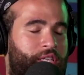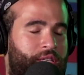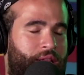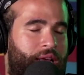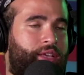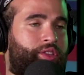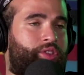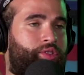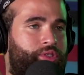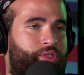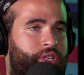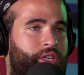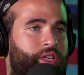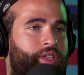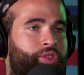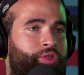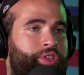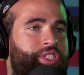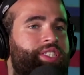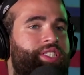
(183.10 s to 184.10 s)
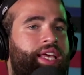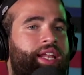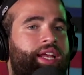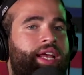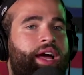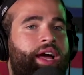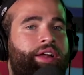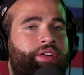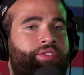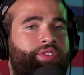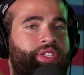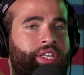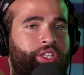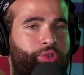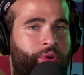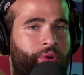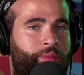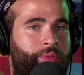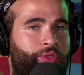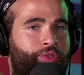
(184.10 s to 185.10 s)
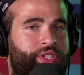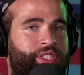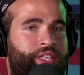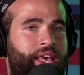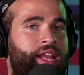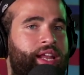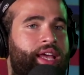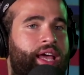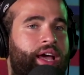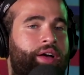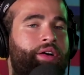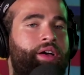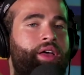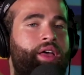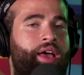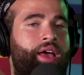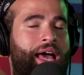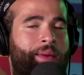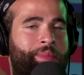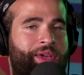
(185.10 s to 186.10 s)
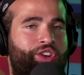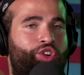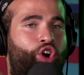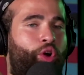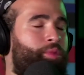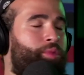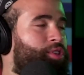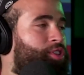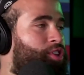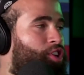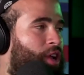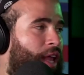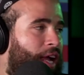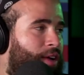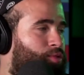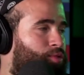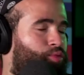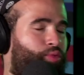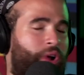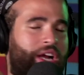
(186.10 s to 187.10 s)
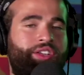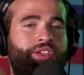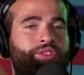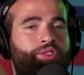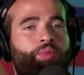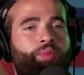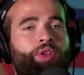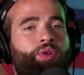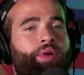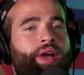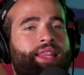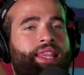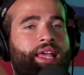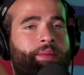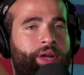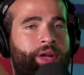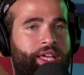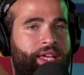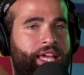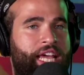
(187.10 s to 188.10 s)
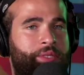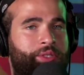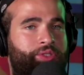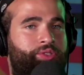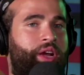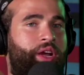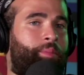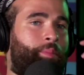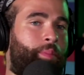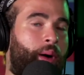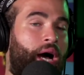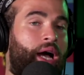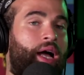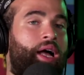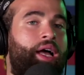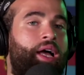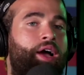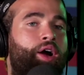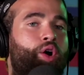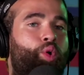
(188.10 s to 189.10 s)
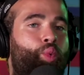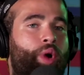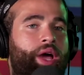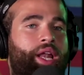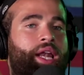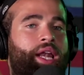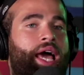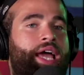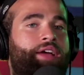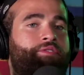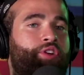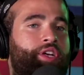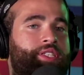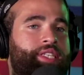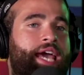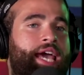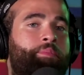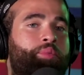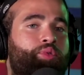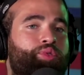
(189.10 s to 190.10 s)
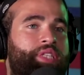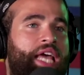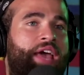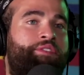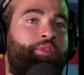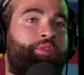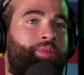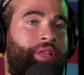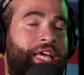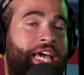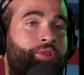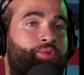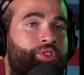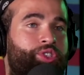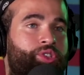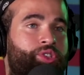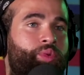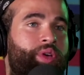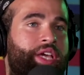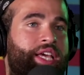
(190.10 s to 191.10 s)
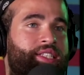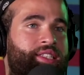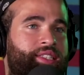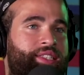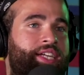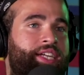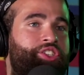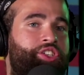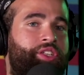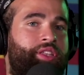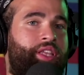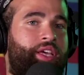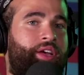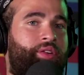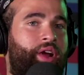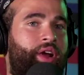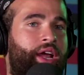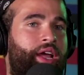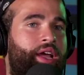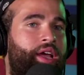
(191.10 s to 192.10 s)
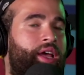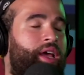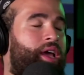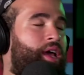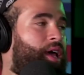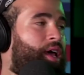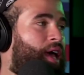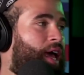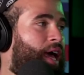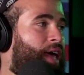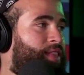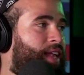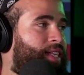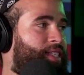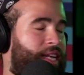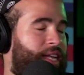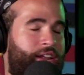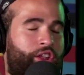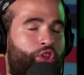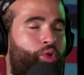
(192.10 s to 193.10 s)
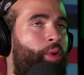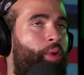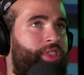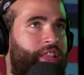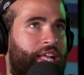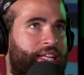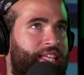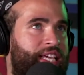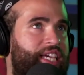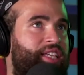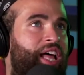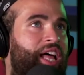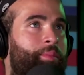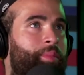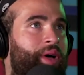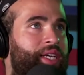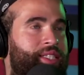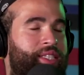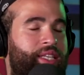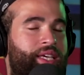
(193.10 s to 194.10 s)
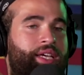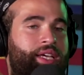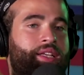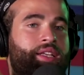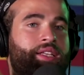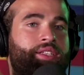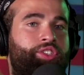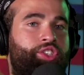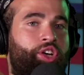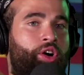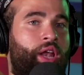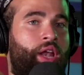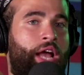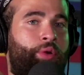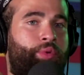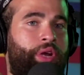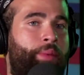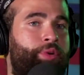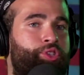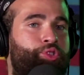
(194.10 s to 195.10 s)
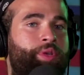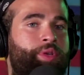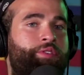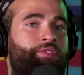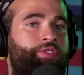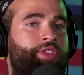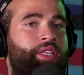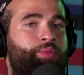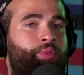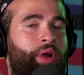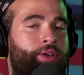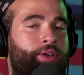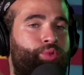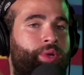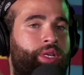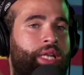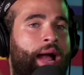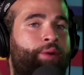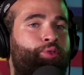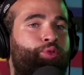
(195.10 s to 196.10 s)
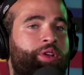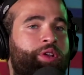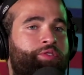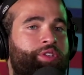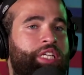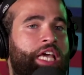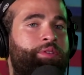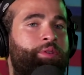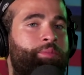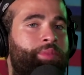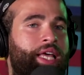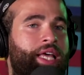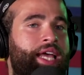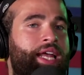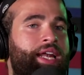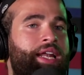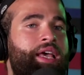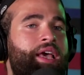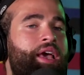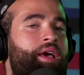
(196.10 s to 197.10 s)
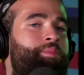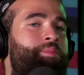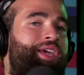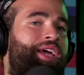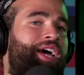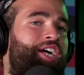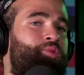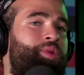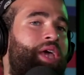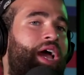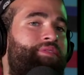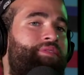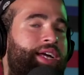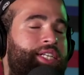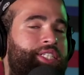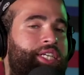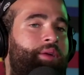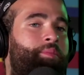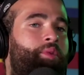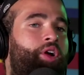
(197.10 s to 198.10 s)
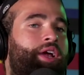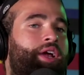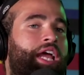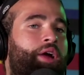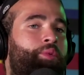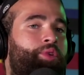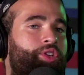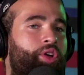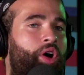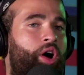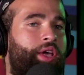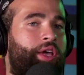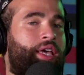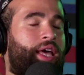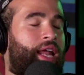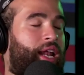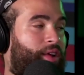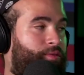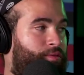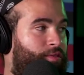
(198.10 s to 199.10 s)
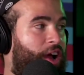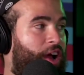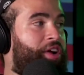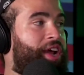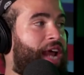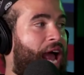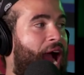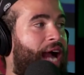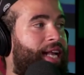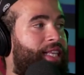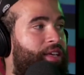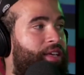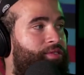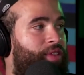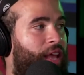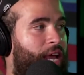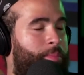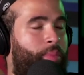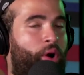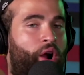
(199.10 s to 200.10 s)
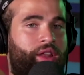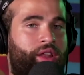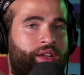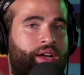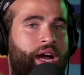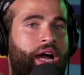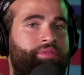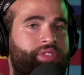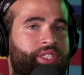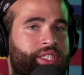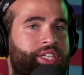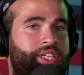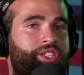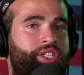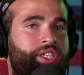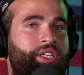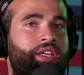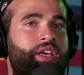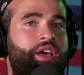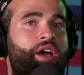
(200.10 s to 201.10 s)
like using 368 account for that tweet from the 368 account. Mm-hmm. I mean, regularly tweet, we don't get that many engagements, right? But when like for example, David Blaine was doing his Ascension thing, right? And that's another one with like the Elon Musk thing. So like when I was doing live tweeting for David Blaine, because we have that check mark and we're talking on a very active like part of the conversation,